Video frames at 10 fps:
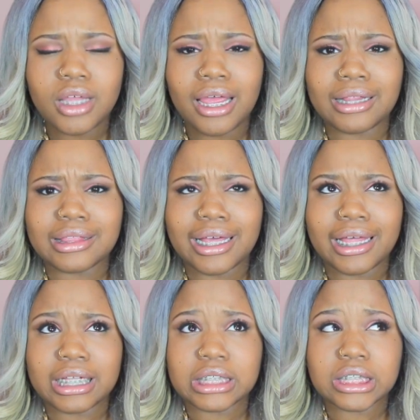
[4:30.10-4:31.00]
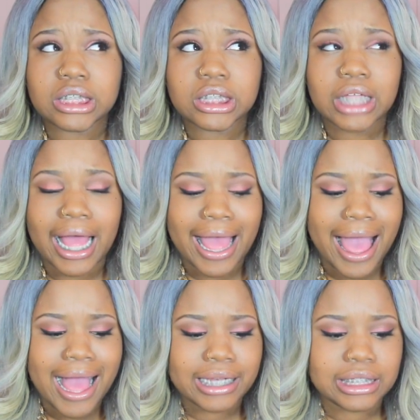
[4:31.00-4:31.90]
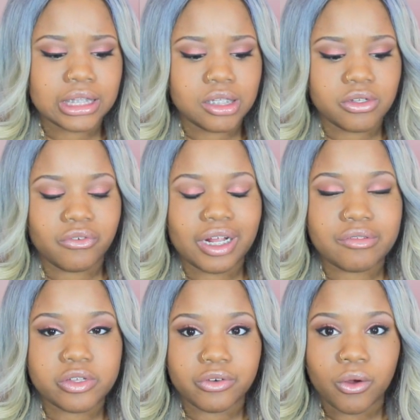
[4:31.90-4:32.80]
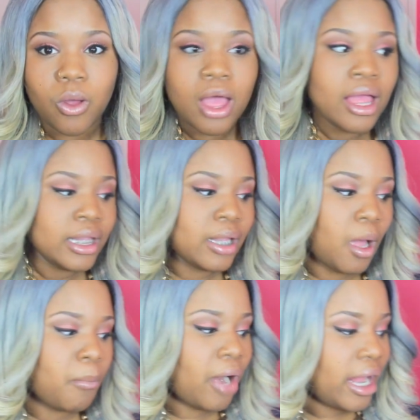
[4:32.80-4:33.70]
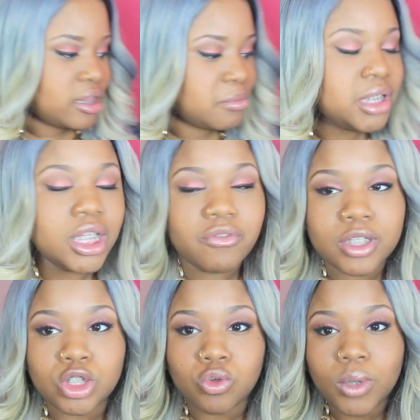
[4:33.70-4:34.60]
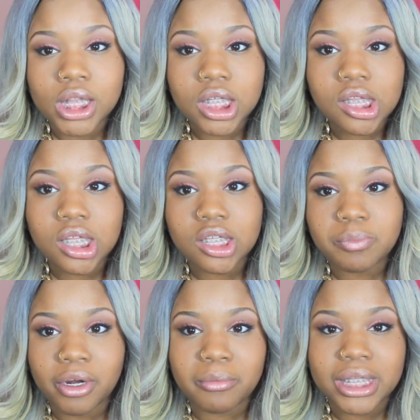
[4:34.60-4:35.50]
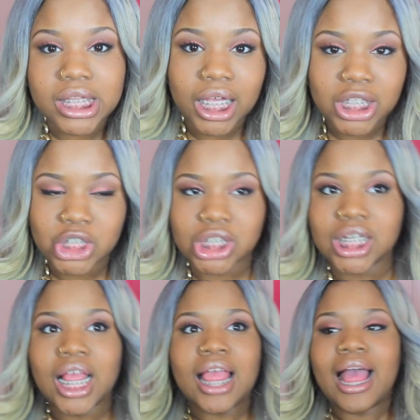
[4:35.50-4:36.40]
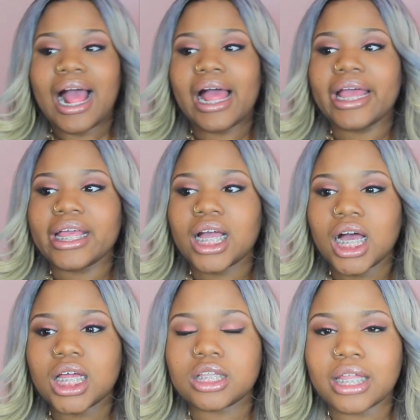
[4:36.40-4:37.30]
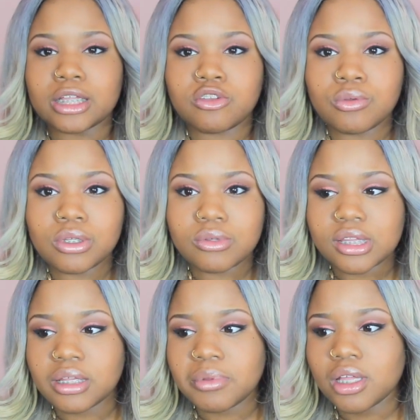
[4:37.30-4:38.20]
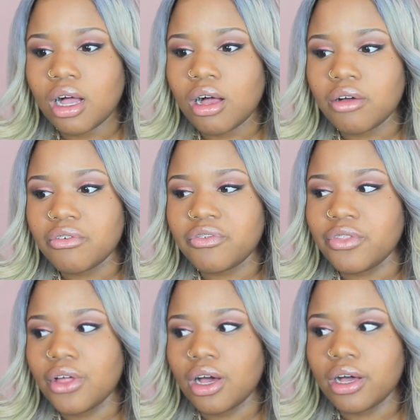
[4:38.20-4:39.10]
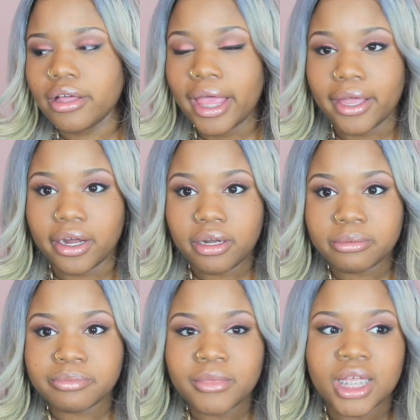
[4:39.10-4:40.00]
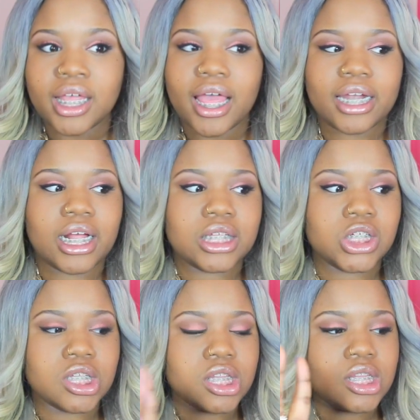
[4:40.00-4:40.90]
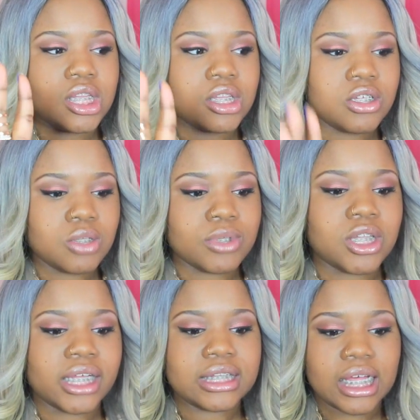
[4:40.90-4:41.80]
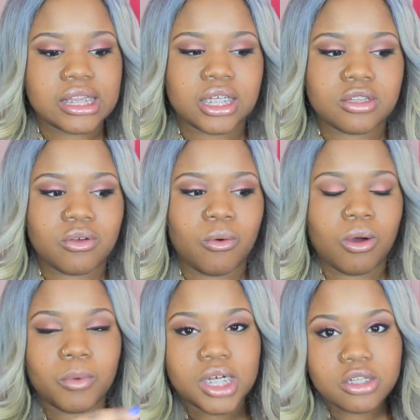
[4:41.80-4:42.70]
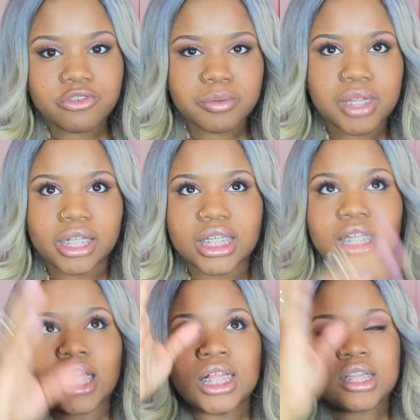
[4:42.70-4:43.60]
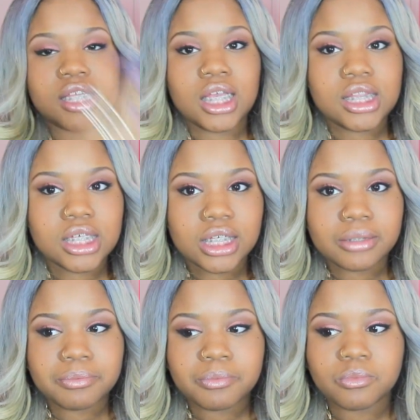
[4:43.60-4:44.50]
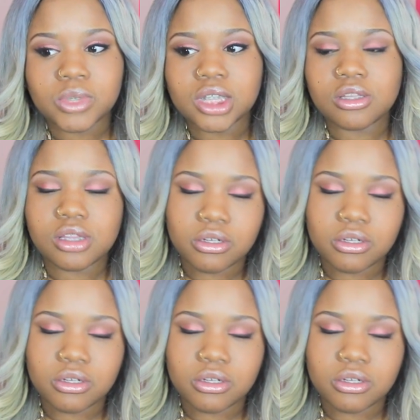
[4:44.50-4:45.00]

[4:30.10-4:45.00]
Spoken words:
and then I added the 050. Now prior to me even doing this experimentation, I cut like 2 little snips of the hair, and I just was like testing. So on one of the strips I did T18 with the